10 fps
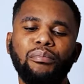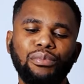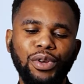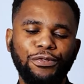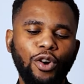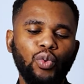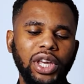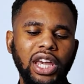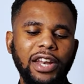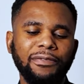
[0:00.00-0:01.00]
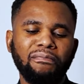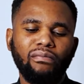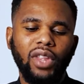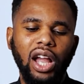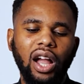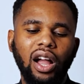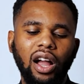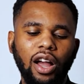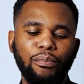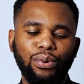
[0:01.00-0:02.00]
before we can uh,
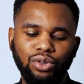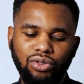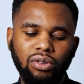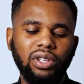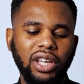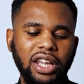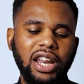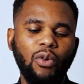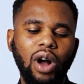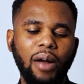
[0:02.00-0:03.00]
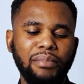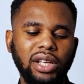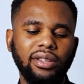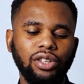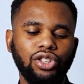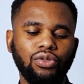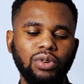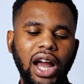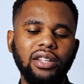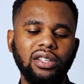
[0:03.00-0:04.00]
uh, pursue in our message
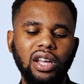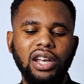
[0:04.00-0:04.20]
tonight.